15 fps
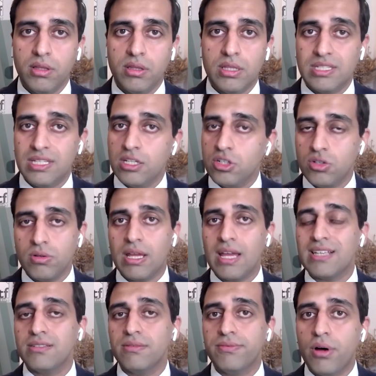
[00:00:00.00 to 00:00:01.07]
This industry
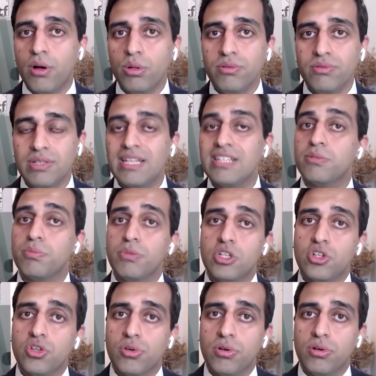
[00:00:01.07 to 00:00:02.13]
has evolved, it's
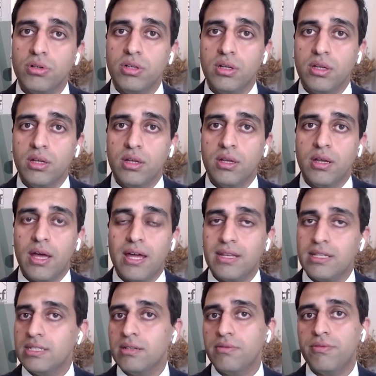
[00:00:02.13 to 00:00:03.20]
matured, and
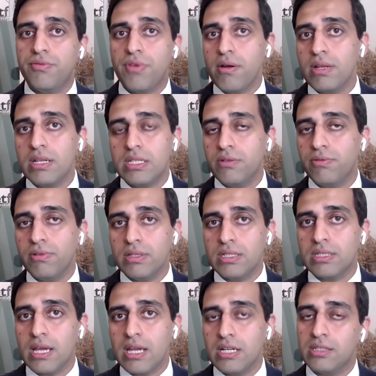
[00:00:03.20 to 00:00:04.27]
it's in a very different
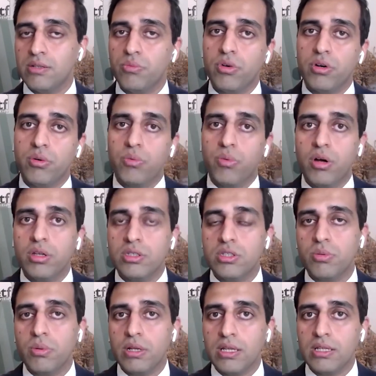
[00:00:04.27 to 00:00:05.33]
stage than what it was
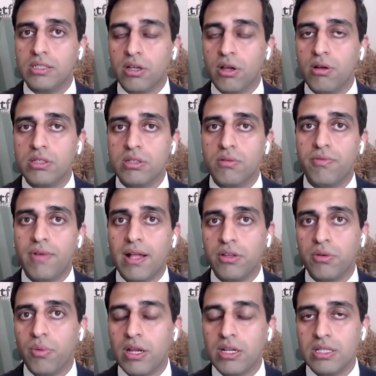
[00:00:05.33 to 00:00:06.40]
20 years ago. And so
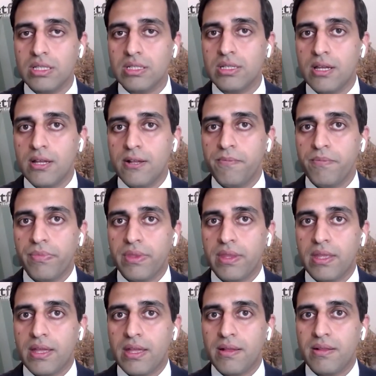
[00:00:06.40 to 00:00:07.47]
valuations,
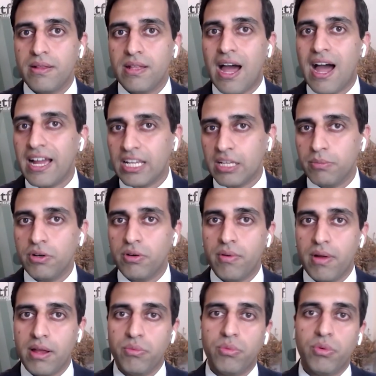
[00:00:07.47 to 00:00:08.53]
argument
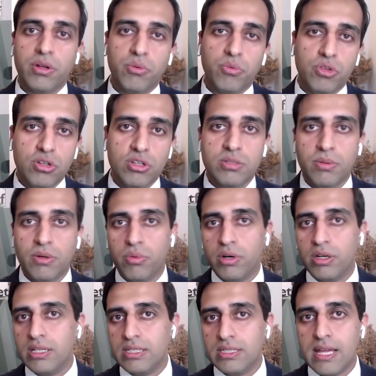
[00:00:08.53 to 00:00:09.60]
around what it used to be, what
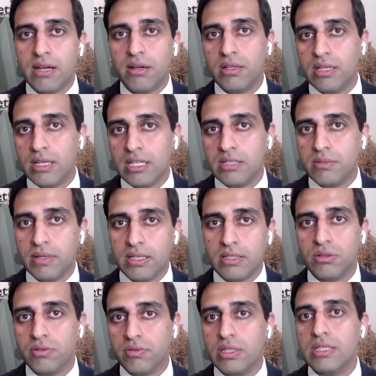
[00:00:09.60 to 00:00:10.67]
it is now, it needs to be
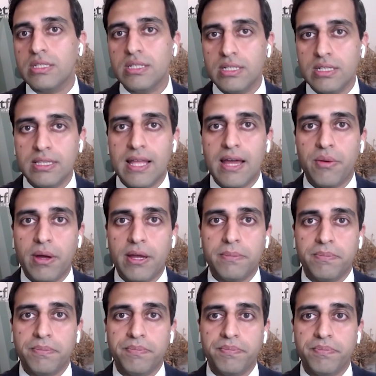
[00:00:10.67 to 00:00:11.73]
sort of considered in that way.
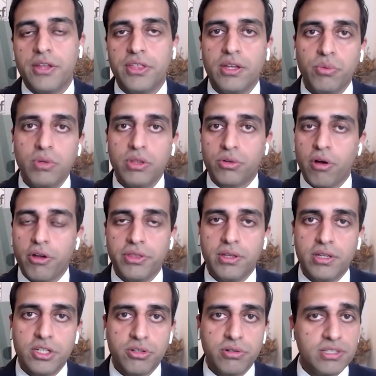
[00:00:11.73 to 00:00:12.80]
I think with growth
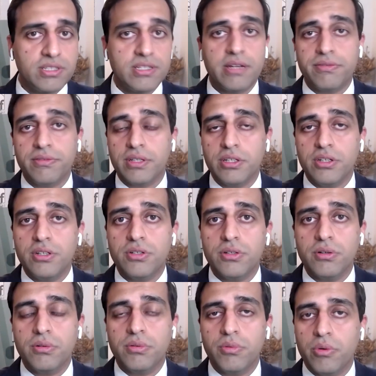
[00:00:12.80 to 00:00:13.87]
industries, definitely you
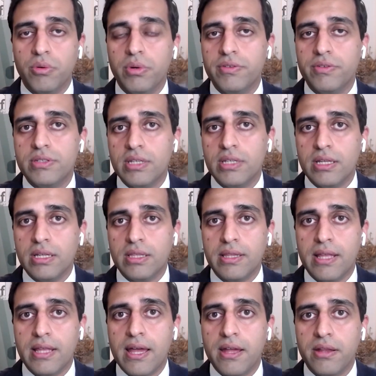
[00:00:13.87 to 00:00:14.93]
do. Well, we've seen
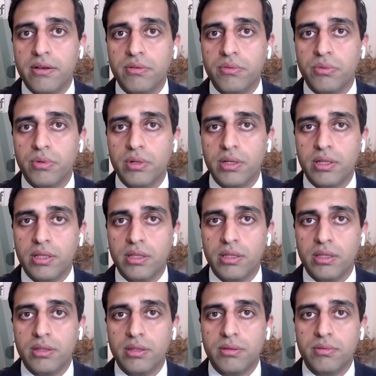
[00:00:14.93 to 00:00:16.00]
that
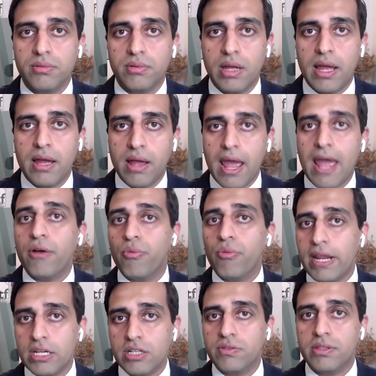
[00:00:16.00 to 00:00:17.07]
with our
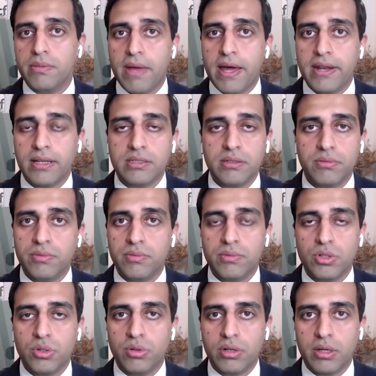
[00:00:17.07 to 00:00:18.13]
range of thematics
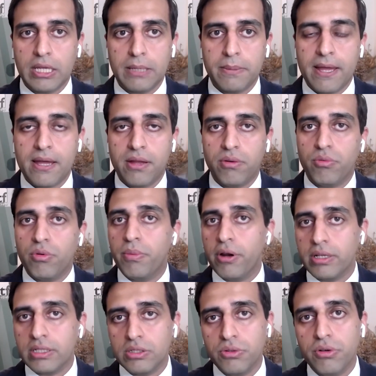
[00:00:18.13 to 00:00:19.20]
of talking about
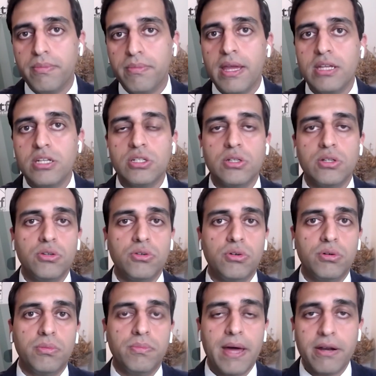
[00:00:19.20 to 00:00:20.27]
robotics and automation
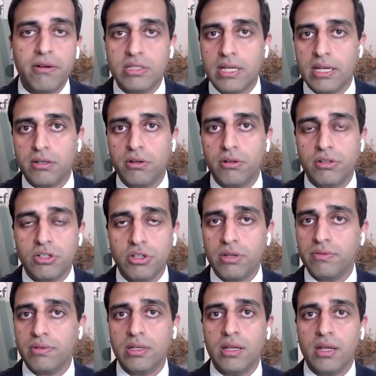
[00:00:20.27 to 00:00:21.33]
or battery technology, or
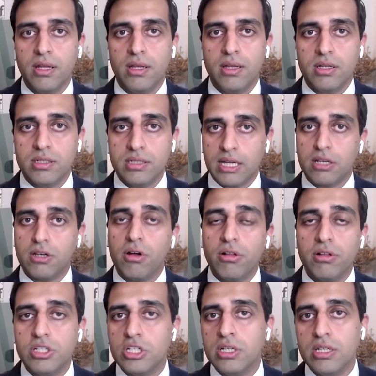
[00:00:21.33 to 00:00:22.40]
even
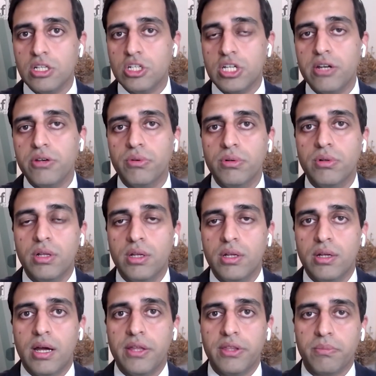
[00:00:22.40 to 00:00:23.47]
technology in general.
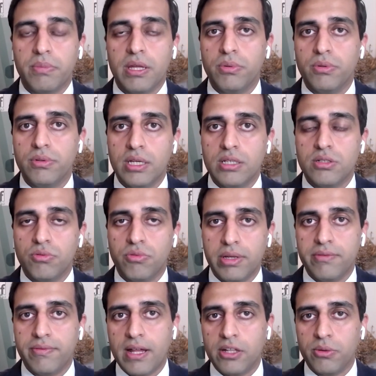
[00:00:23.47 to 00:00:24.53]
I think people need to
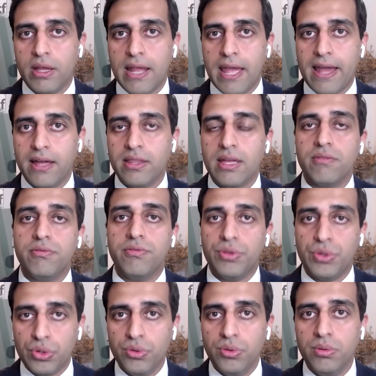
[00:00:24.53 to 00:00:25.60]
reevaluate how they
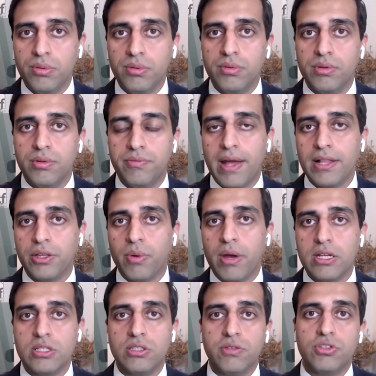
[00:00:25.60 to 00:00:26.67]
view
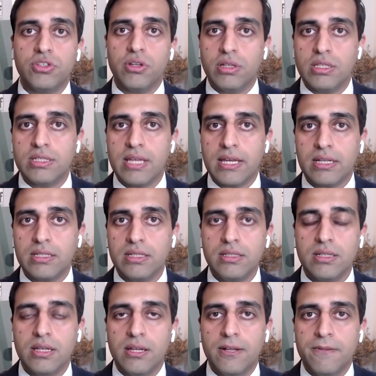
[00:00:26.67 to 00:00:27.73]
valuations of certain
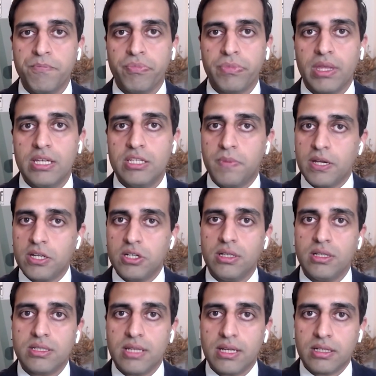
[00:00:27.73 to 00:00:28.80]
sectors, especially
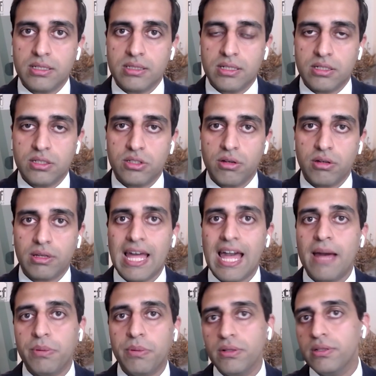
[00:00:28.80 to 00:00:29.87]
in sectors that are so
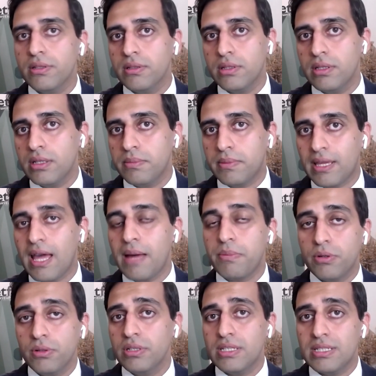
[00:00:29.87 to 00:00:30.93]

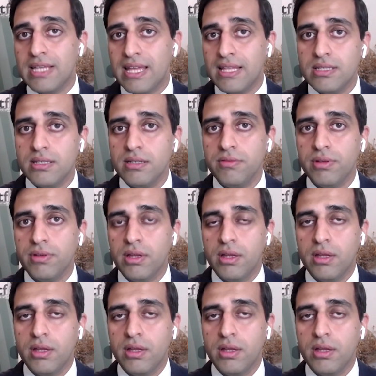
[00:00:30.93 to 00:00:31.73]
capital intensive.